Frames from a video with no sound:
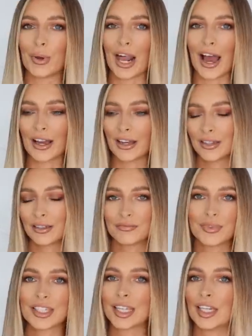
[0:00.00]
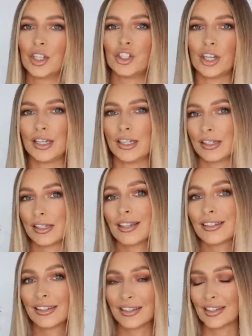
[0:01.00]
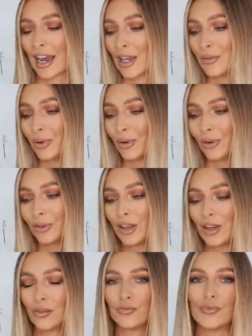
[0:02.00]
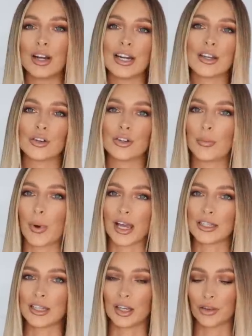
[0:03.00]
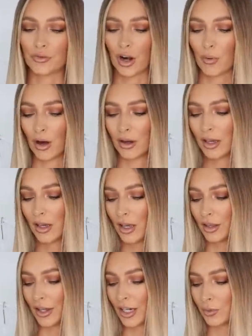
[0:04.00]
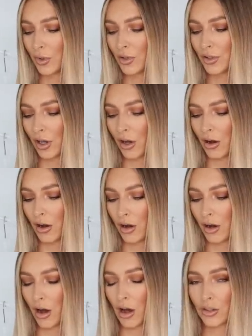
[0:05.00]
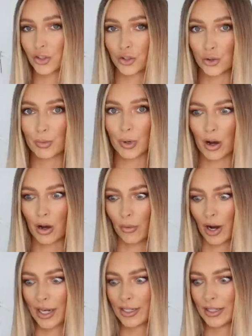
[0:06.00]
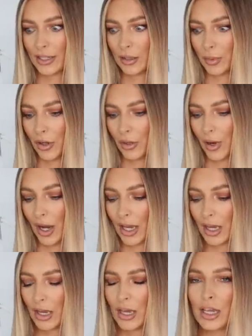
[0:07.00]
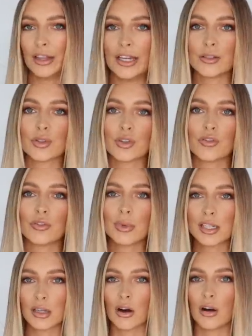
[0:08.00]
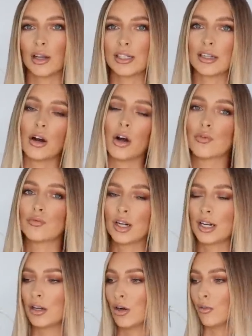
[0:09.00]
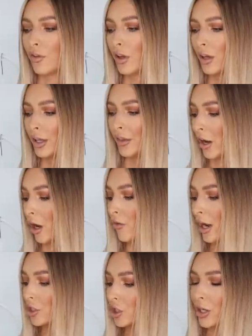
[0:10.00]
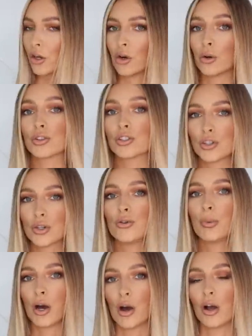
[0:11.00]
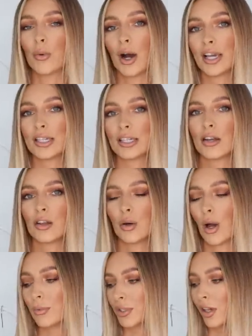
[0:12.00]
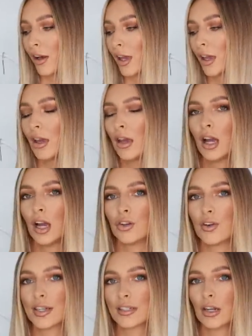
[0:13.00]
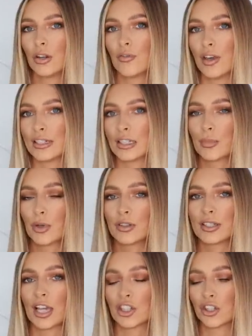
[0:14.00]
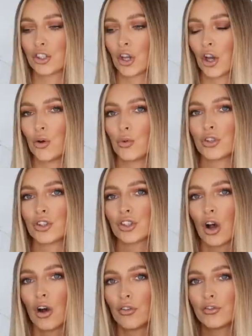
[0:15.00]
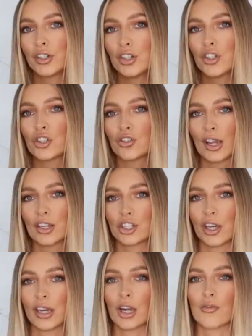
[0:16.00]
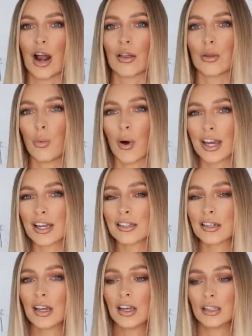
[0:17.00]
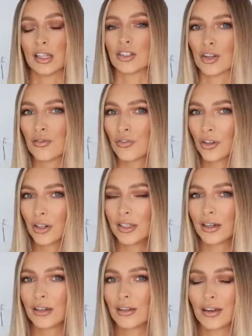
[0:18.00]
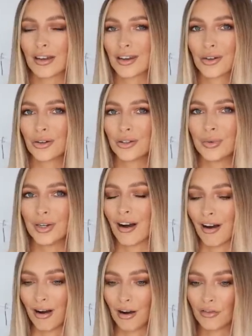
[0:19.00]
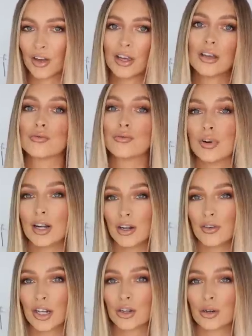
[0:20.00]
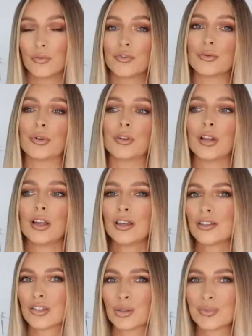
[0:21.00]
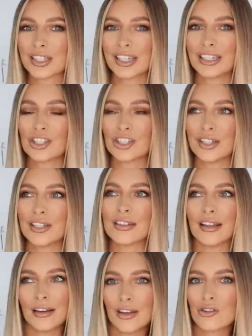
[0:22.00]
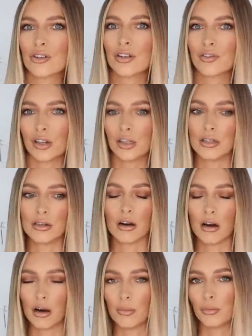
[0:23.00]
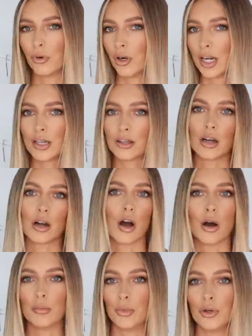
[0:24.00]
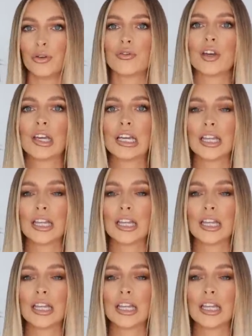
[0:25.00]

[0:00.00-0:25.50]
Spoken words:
black skinny jeans, staple, really good basic throw on. These ones are super high-waisted, by the way. These ones are from Misguided. I really love, they are actually called super high-waisted on the website. And the reason I love these is because they're so soft and stretchy around the waist. They don't feel like they're gonna cut you in half. Really, really comfortable. Some skinny jeans, they literally feel like you can't breathe and can't move.